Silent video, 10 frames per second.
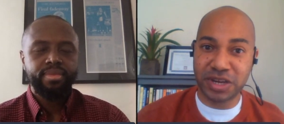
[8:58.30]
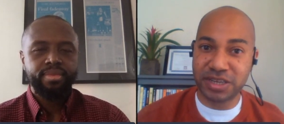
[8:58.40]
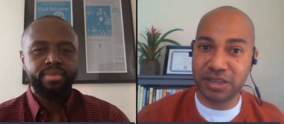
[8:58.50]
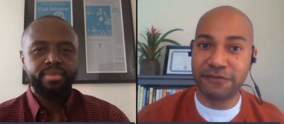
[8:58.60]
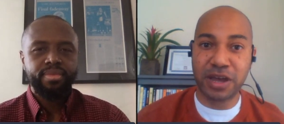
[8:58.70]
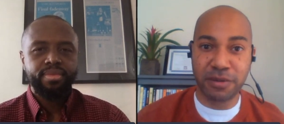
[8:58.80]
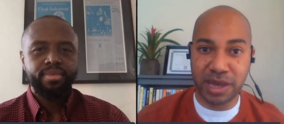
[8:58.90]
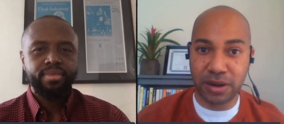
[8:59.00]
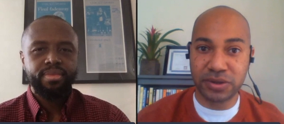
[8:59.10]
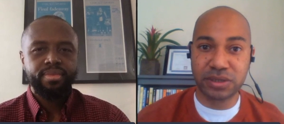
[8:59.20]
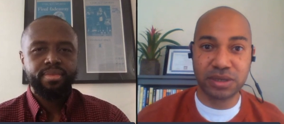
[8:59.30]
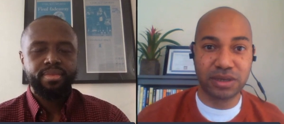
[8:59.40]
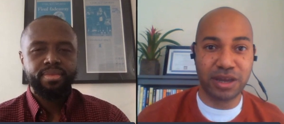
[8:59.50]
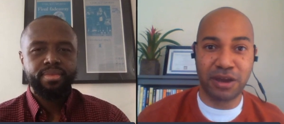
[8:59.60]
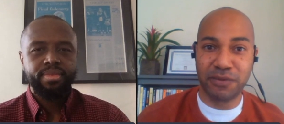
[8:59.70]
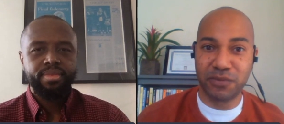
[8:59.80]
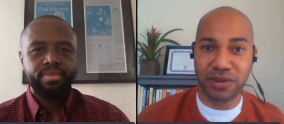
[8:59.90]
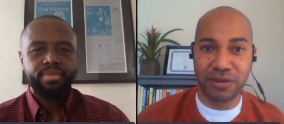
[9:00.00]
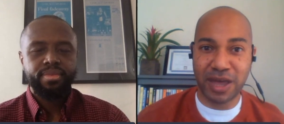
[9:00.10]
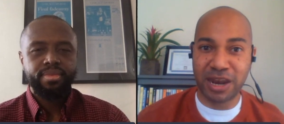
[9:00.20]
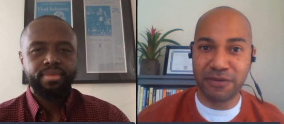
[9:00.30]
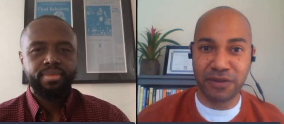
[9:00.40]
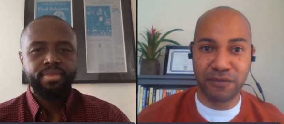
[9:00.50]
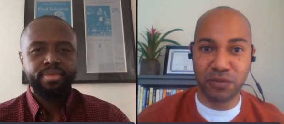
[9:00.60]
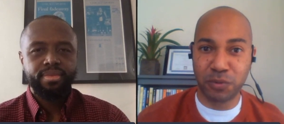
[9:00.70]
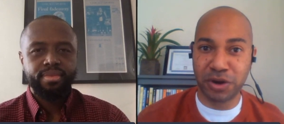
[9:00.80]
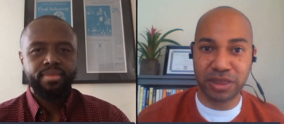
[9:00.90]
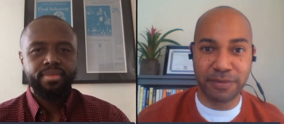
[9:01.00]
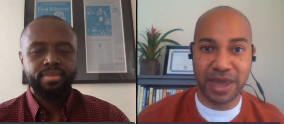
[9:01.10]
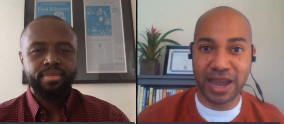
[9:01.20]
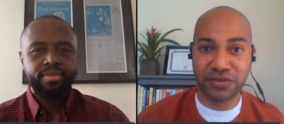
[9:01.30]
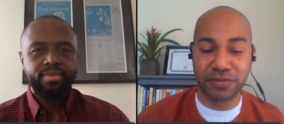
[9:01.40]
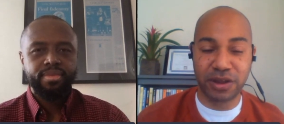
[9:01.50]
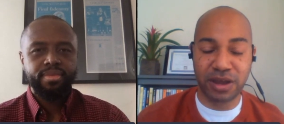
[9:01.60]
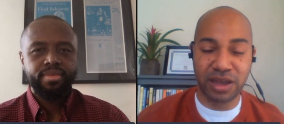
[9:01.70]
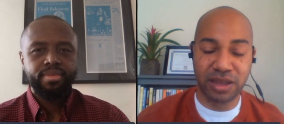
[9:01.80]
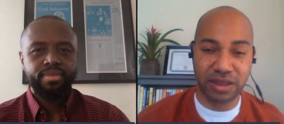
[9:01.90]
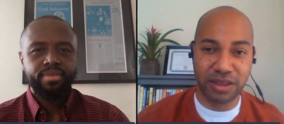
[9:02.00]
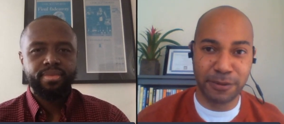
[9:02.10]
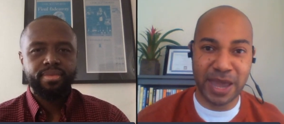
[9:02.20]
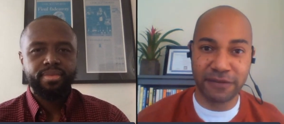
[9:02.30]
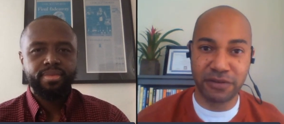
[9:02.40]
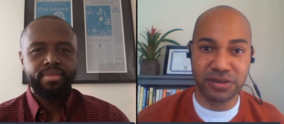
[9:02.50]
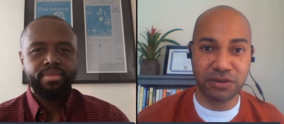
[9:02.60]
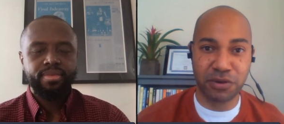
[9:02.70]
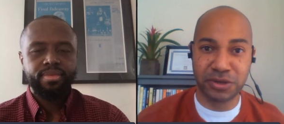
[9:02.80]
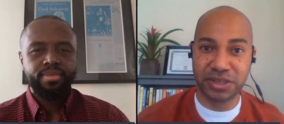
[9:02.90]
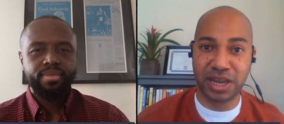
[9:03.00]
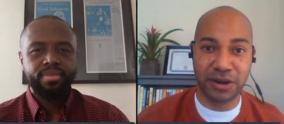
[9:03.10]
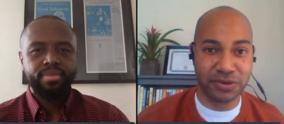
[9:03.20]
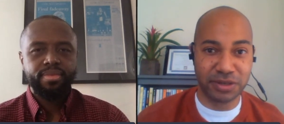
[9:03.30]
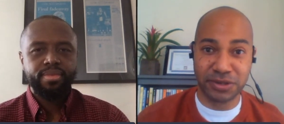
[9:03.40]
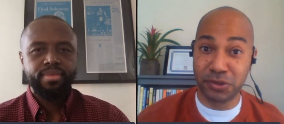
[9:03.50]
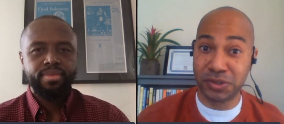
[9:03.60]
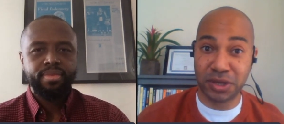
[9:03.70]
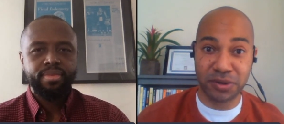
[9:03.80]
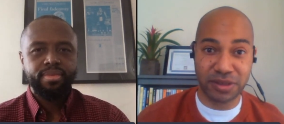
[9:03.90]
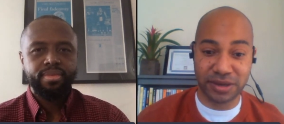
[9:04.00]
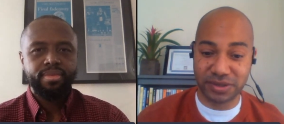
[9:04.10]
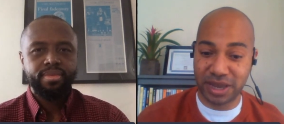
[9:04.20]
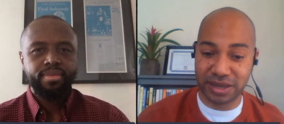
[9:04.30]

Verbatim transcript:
Speaker 1: stressing the fundamentals. You um, know, a lot of the, the work in the back uh, in the backfields that we were seeing is, is those little things